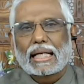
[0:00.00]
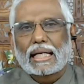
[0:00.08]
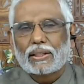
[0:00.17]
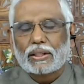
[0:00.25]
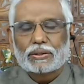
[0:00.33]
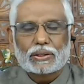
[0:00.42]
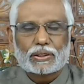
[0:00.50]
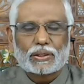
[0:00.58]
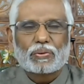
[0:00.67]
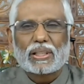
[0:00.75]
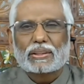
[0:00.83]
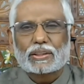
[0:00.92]
This is a
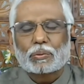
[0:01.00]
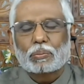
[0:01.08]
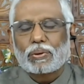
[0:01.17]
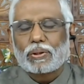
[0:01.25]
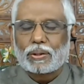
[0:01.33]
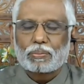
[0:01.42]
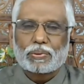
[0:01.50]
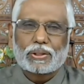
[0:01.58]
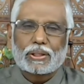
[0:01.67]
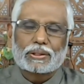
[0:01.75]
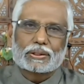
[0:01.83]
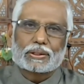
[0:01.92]
very simple
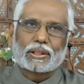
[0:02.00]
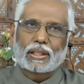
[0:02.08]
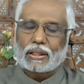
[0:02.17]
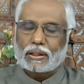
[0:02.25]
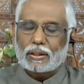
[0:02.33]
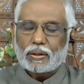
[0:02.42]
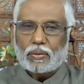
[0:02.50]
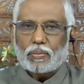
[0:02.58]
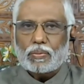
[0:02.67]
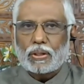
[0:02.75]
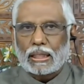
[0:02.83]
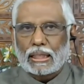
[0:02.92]
interpretation
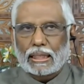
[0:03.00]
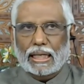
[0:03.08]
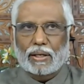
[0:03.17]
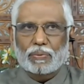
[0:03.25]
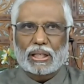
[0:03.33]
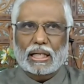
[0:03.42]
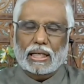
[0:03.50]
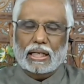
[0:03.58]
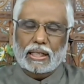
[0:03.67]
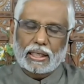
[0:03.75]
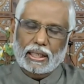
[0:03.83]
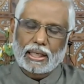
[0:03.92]
that everybody
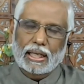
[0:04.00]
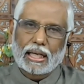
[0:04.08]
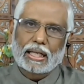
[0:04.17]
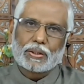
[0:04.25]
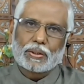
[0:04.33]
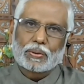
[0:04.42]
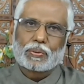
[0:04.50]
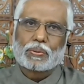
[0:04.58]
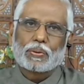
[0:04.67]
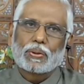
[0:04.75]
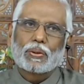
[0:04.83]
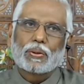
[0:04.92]
can relate to,
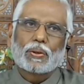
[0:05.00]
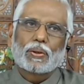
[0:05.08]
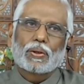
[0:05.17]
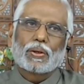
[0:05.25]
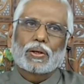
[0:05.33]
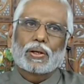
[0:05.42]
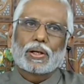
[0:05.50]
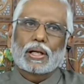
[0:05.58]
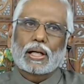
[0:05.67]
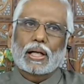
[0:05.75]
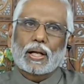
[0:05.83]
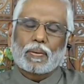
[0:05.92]

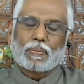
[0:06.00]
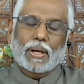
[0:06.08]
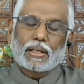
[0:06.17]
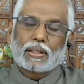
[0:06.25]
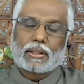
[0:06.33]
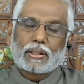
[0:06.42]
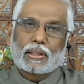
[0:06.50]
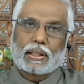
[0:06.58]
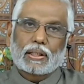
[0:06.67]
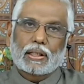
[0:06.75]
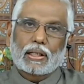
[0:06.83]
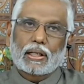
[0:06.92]
but
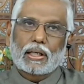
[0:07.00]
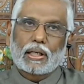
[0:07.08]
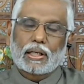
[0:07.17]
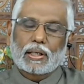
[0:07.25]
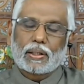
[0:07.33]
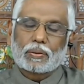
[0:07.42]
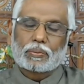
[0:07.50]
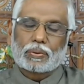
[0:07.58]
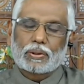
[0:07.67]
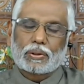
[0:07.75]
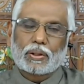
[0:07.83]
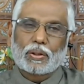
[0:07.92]
the
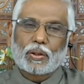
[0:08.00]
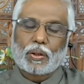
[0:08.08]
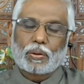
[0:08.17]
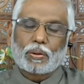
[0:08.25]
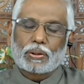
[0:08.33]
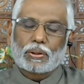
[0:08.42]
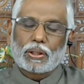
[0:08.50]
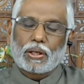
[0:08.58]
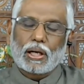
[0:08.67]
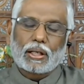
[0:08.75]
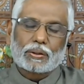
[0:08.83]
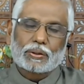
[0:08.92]

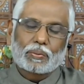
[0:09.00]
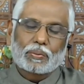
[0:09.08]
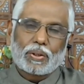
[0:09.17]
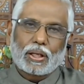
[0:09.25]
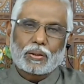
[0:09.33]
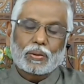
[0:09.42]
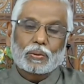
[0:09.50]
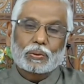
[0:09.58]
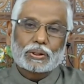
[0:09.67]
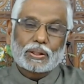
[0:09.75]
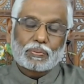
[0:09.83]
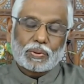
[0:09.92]
neurology of God
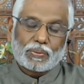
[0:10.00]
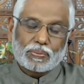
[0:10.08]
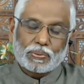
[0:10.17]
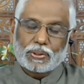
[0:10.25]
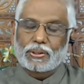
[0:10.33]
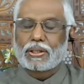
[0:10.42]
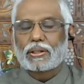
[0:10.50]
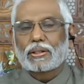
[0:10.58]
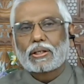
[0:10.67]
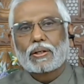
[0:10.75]
goes even further.